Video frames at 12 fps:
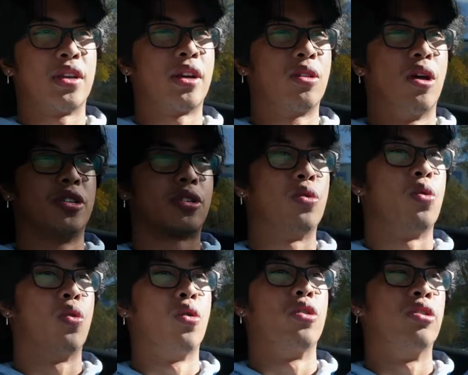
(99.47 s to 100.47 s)
psychological
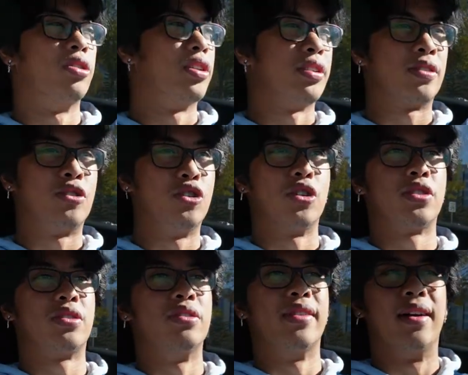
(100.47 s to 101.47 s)
horror is
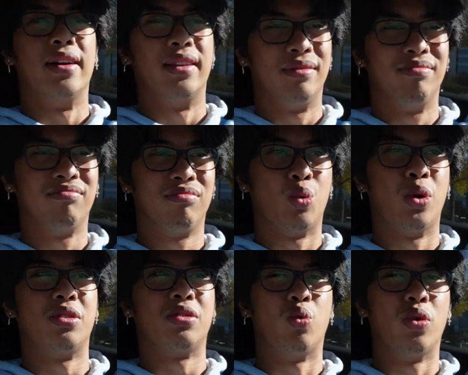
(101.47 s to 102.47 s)
just not
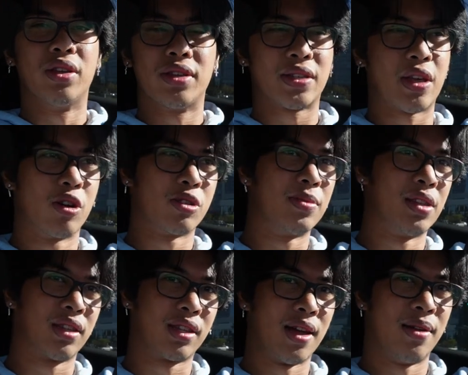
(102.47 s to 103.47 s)
what really scares me
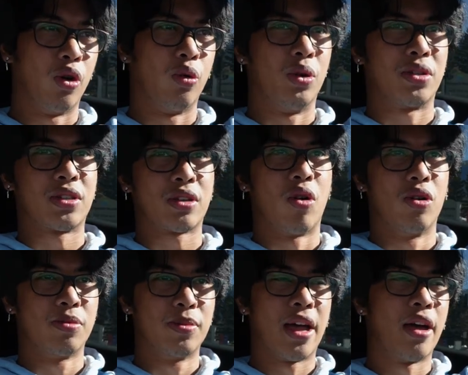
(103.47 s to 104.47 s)
like that or what
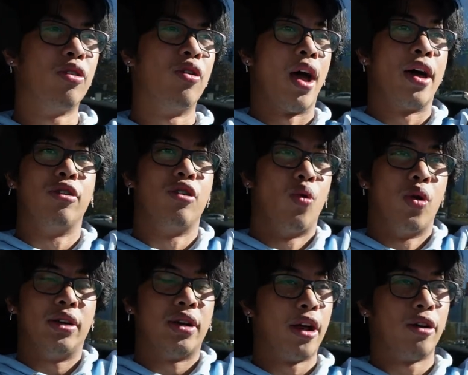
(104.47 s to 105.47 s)
scars me. I don't know. I don't know
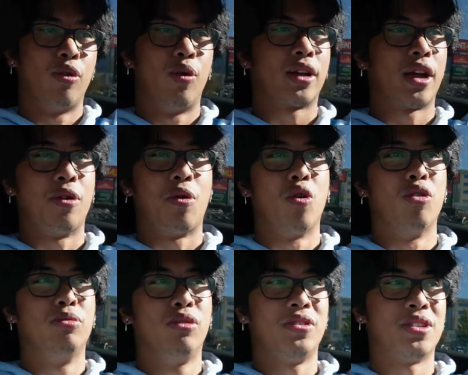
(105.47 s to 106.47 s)
what I don't know what kind of horror
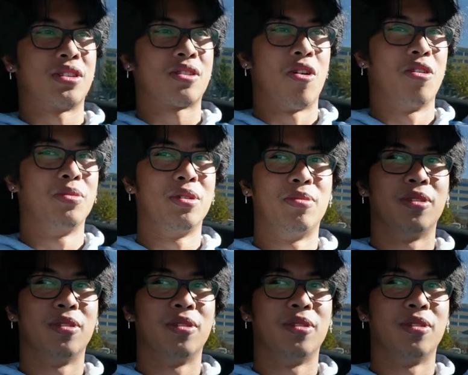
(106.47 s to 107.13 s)
movies scar me,